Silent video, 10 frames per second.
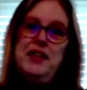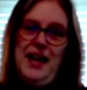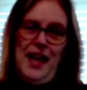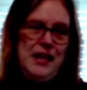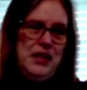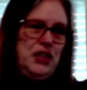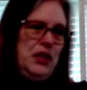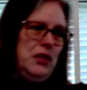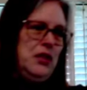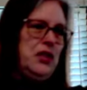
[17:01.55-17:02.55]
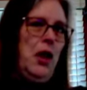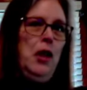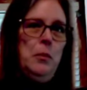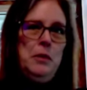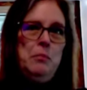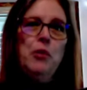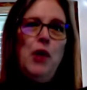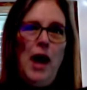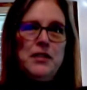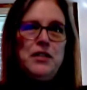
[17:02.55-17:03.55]
and his son Solomon
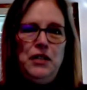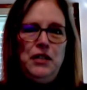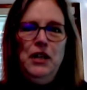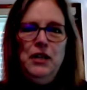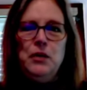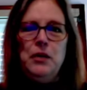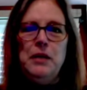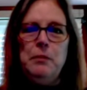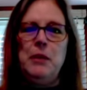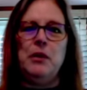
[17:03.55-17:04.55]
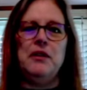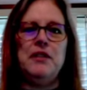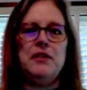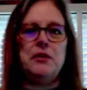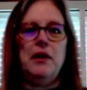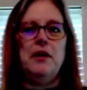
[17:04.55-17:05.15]
brought to the people of Israel.